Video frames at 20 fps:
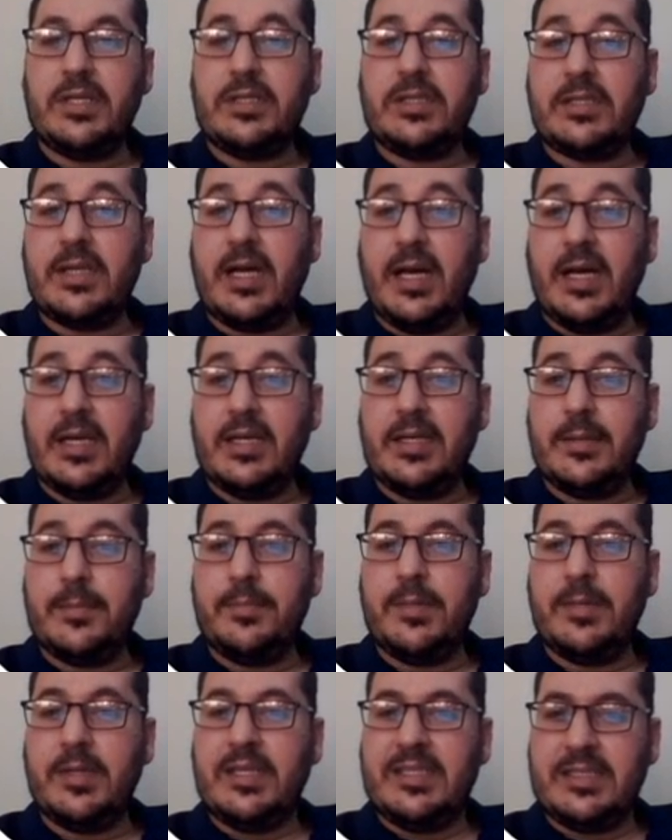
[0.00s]
type
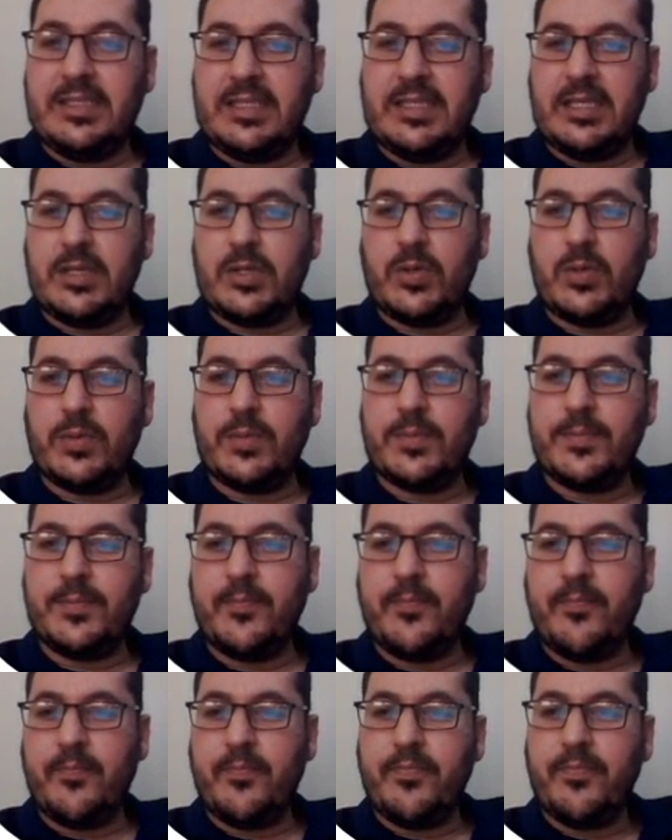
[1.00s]
0.
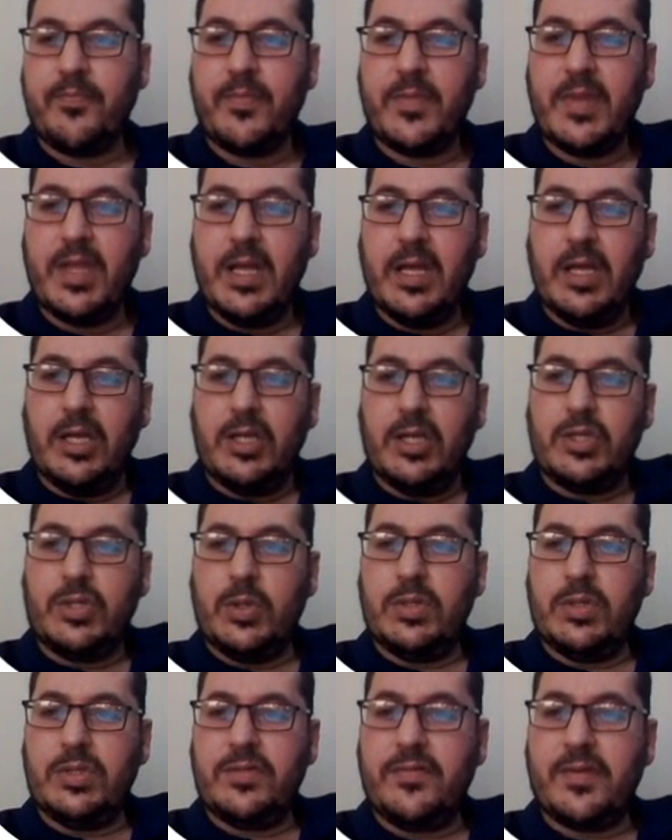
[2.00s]

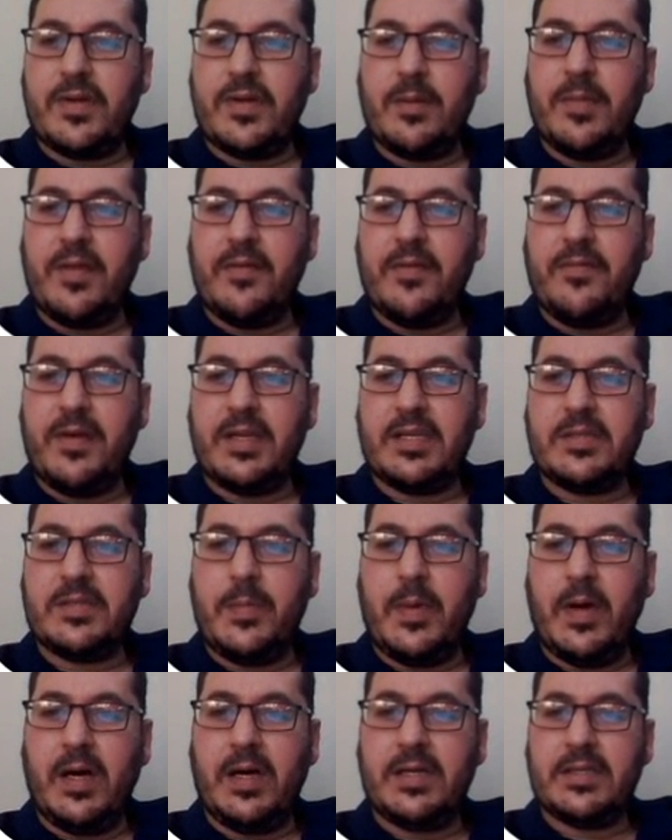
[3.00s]
Choose from the first
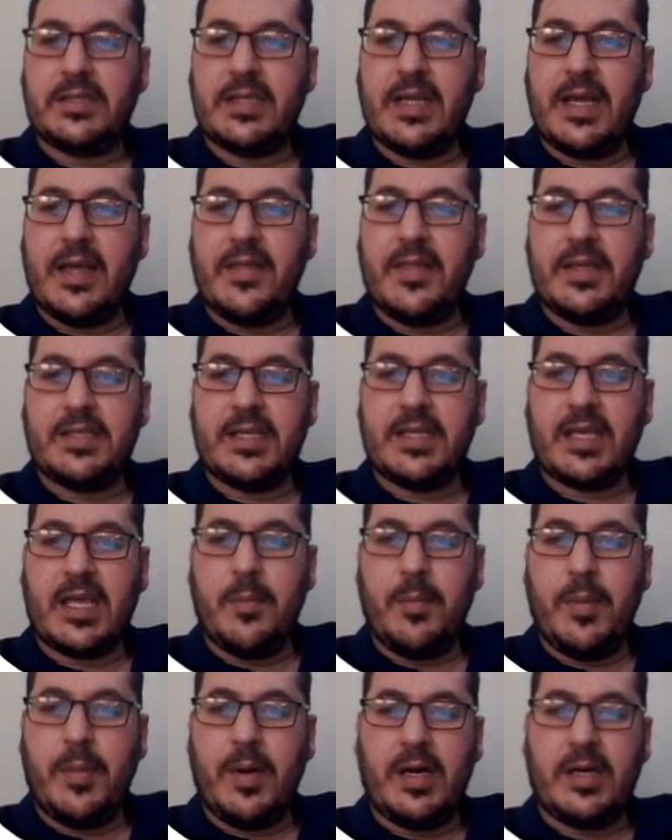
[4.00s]
part and the second
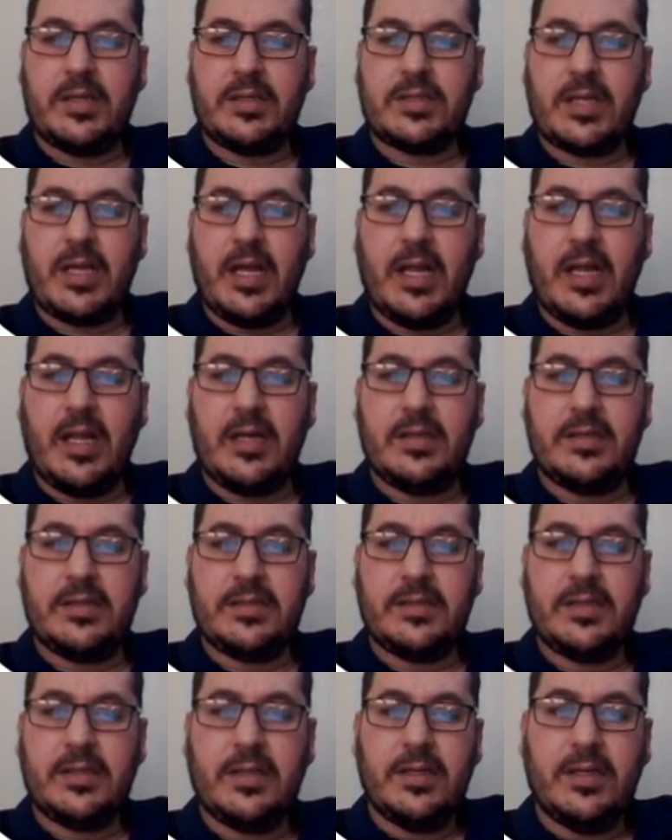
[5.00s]
part
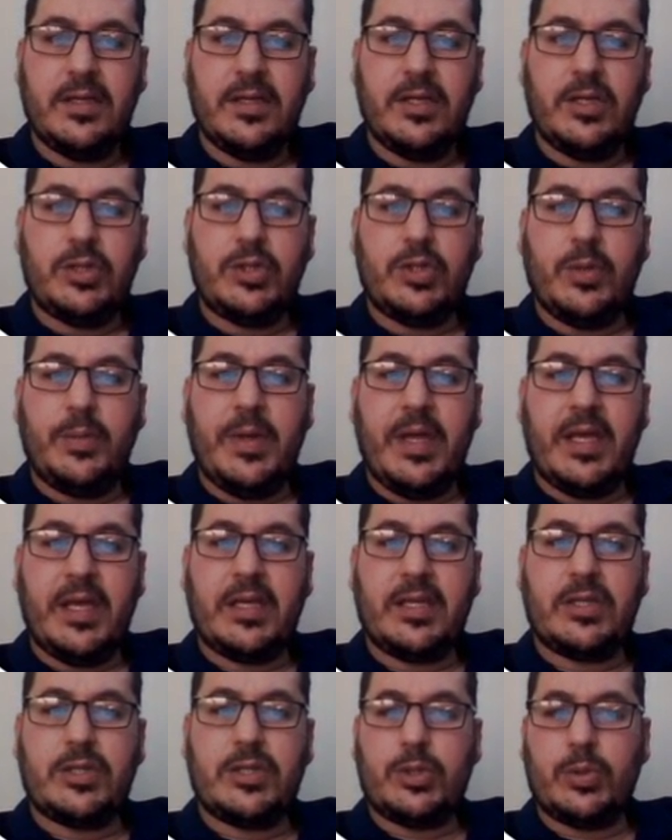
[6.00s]
colors to
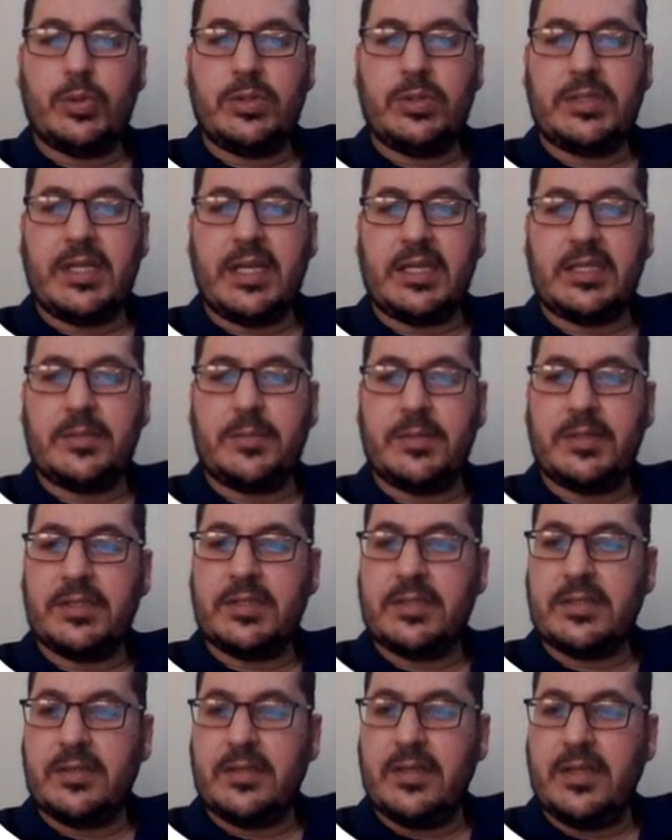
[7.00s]
make true
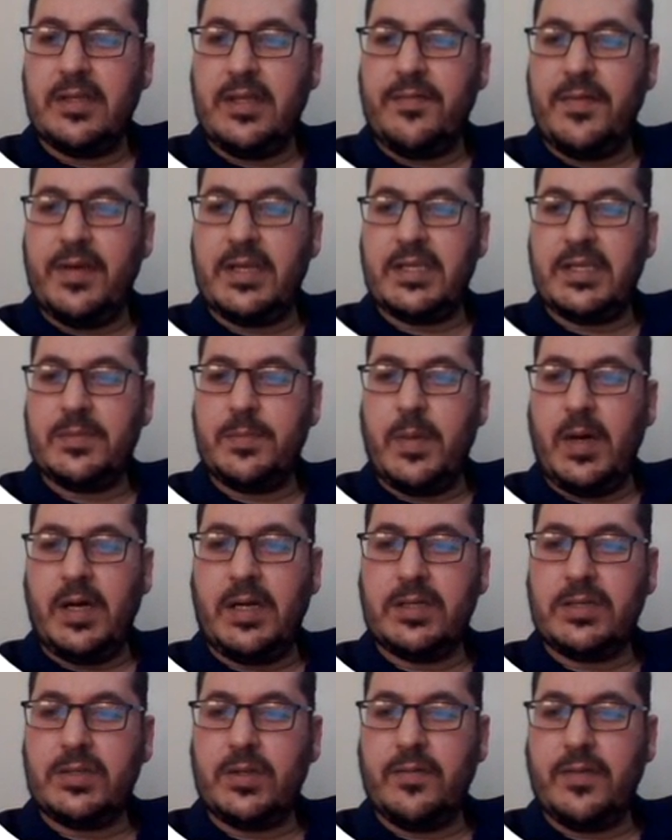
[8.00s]
statements. The first
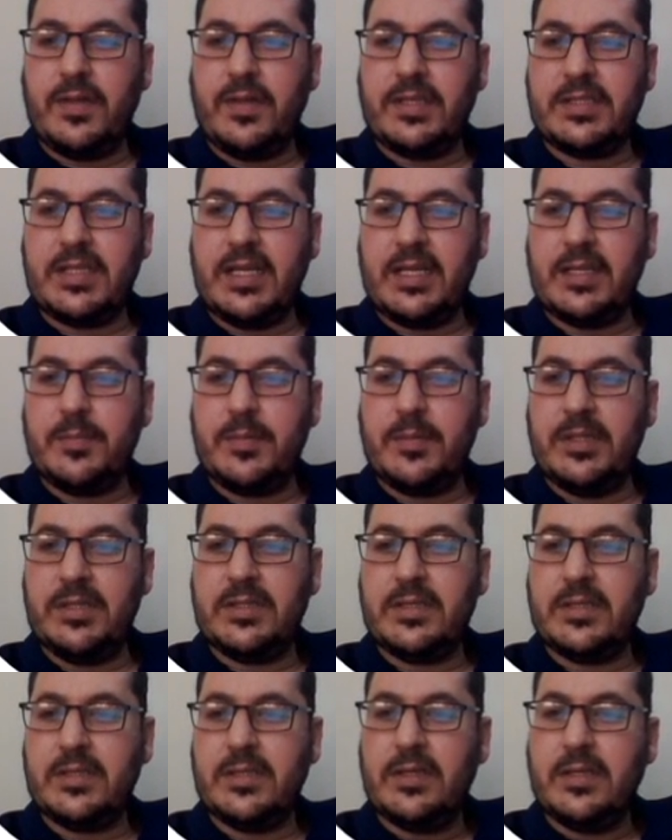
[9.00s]
part of the
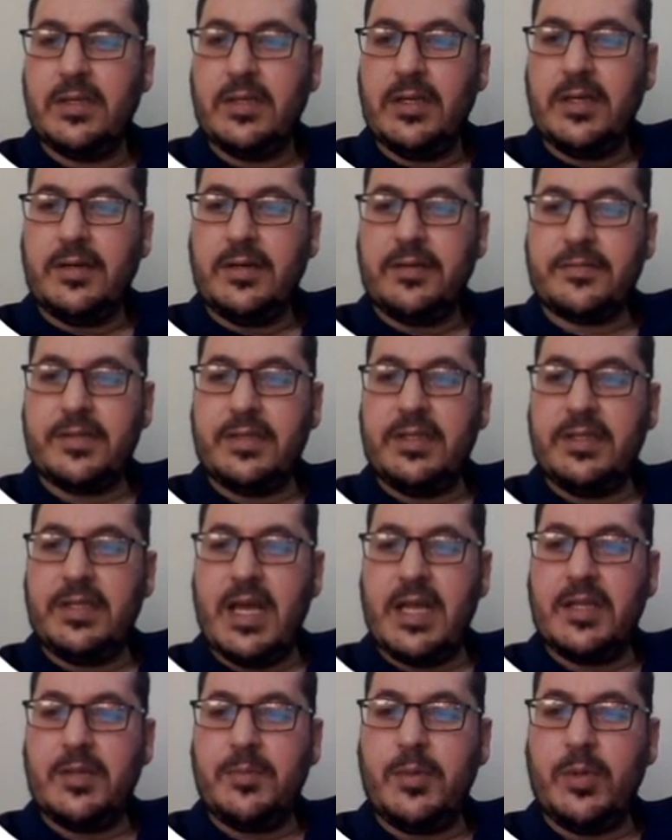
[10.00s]
statement: red
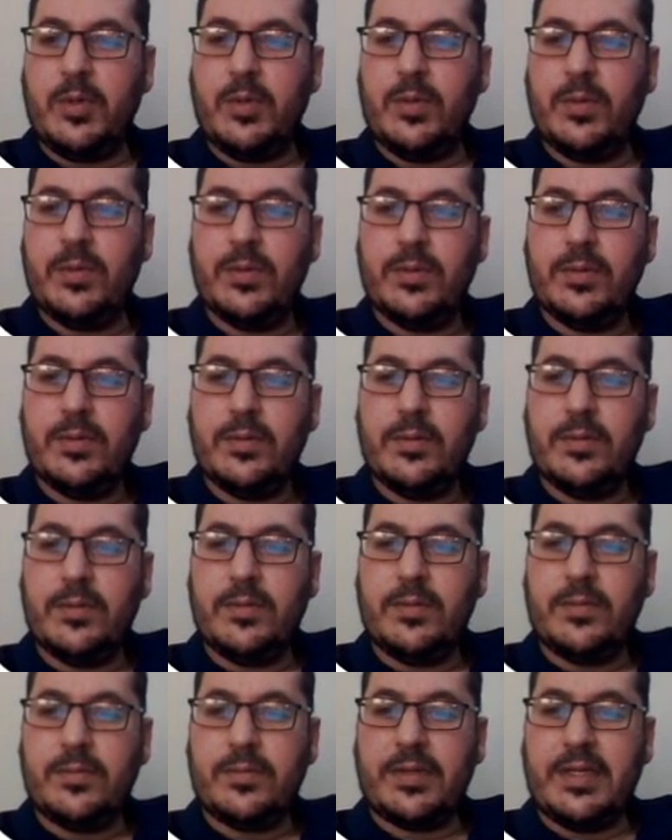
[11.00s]
and blue,
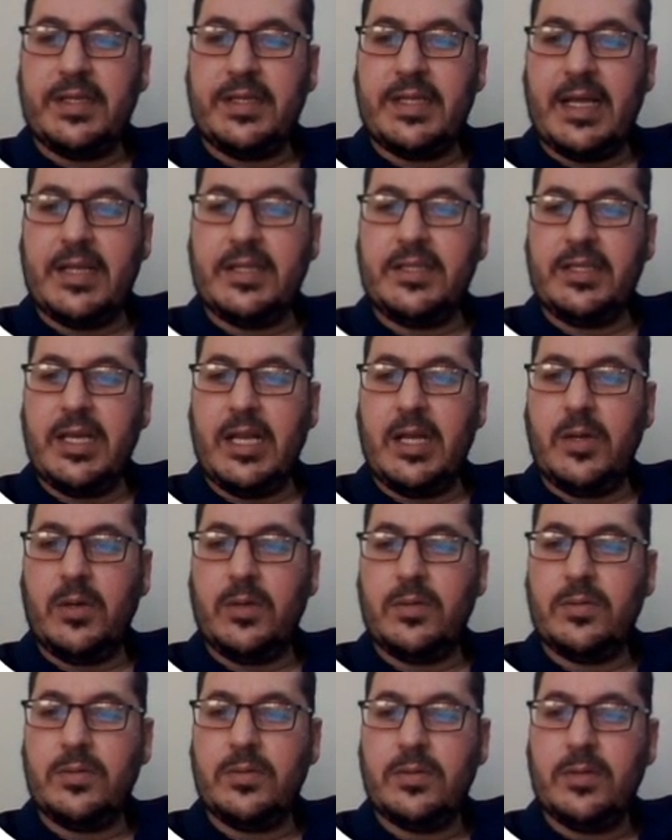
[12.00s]
red and
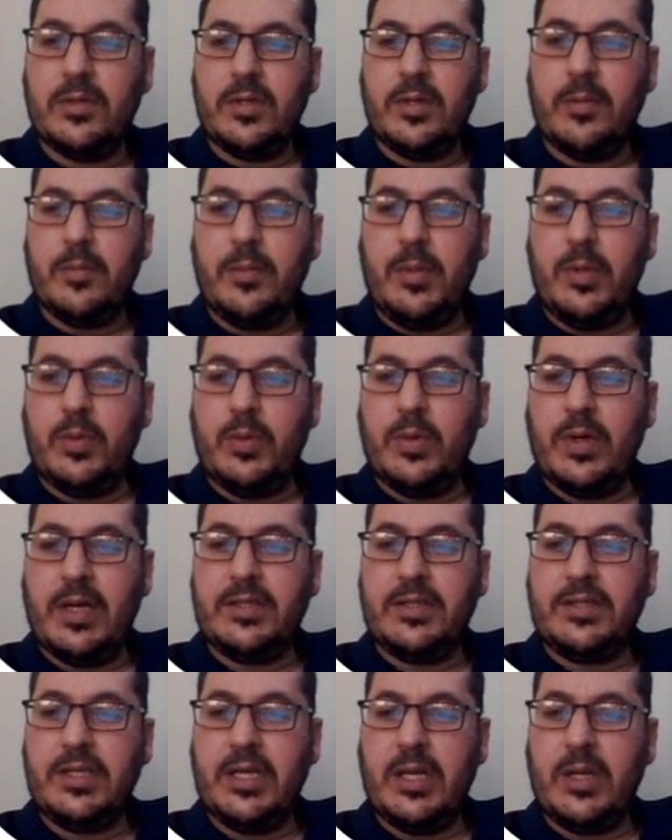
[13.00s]
yellow, blue
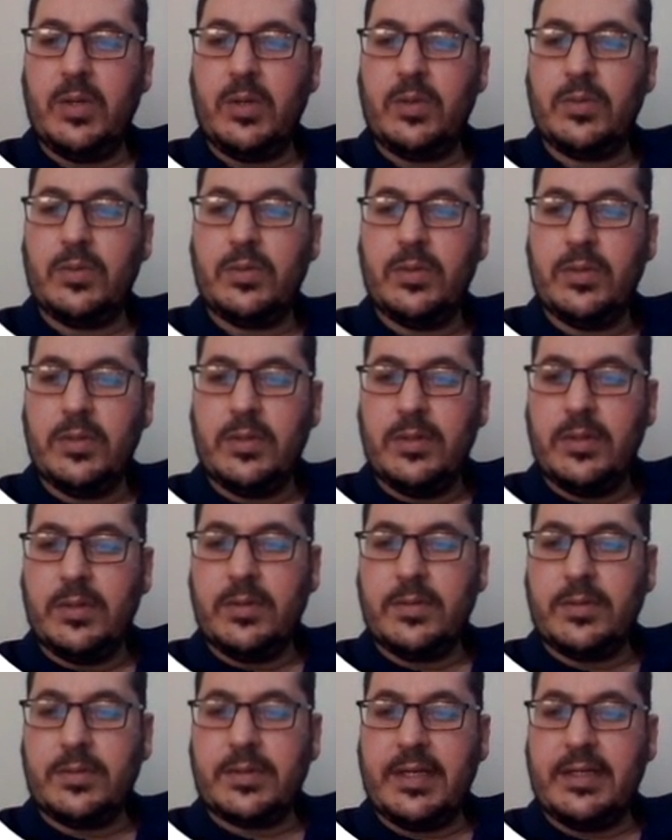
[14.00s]
and yellow,
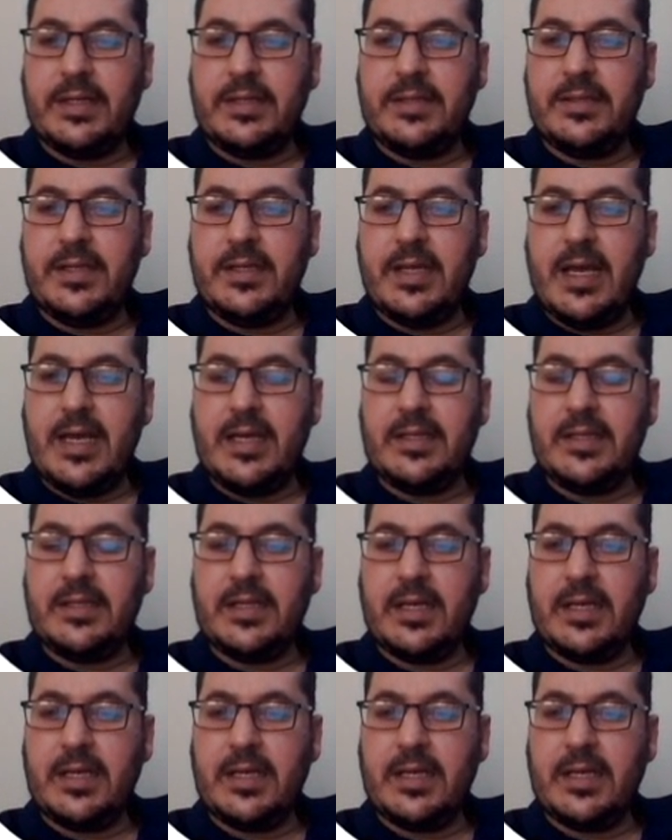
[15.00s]
red and